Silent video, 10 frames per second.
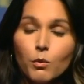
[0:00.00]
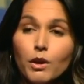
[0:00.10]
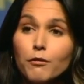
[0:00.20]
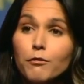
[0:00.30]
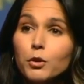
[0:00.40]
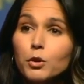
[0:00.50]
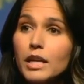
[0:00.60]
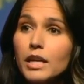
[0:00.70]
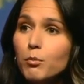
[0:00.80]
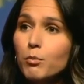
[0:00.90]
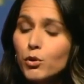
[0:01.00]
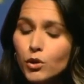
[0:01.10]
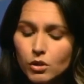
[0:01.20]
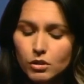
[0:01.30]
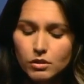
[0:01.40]
we are fueling a
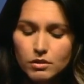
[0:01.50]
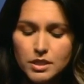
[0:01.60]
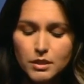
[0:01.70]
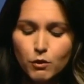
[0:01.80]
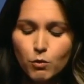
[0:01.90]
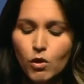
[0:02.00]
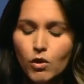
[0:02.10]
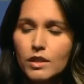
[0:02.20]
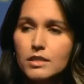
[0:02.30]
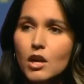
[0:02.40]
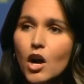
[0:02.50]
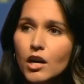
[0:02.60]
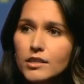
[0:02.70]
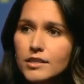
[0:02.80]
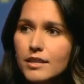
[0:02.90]
brutal civil war that's
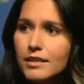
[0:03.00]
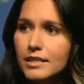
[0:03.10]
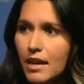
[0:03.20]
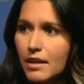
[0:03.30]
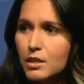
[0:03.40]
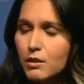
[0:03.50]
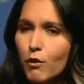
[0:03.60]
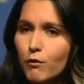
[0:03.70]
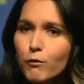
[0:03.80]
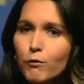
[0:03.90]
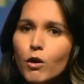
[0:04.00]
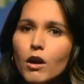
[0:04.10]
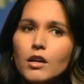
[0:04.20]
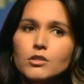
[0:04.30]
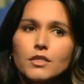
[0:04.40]
caused the deaths of over
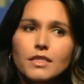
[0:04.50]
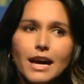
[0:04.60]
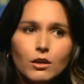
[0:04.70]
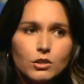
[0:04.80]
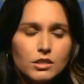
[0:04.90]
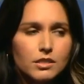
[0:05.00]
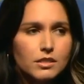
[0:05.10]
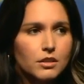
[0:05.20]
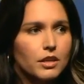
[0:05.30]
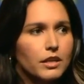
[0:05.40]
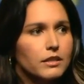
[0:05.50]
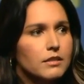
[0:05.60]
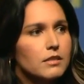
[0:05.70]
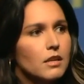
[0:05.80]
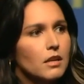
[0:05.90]
400,000
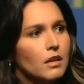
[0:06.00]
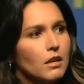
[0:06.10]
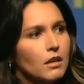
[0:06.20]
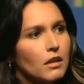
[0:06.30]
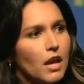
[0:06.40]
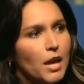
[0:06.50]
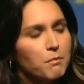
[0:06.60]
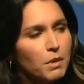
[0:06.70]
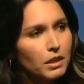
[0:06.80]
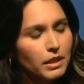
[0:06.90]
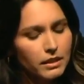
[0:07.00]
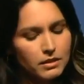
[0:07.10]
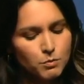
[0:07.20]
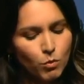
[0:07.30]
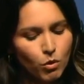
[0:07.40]
Syrians and
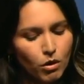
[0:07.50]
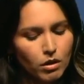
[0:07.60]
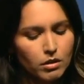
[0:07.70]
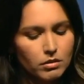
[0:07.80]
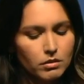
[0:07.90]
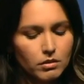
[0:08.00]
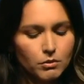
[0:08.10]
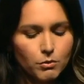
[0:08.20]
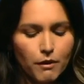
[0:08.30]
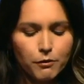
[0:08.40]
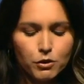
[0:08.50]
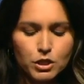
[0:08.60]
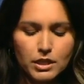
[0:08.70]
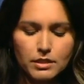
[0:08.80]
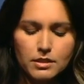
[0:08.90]
millions more
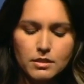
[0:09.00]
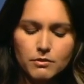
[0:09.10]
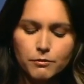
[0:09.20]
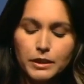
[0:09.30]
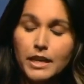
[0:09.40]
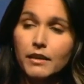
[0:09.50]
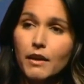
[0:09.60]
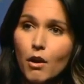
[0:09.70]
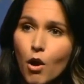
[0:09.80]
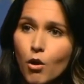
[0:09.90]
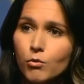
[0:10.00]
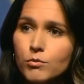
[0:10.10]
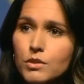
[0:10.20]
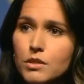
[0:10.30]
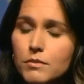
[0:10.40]
refugees fleeing their
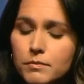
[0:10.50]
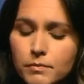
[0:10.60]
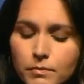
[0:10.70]
homes.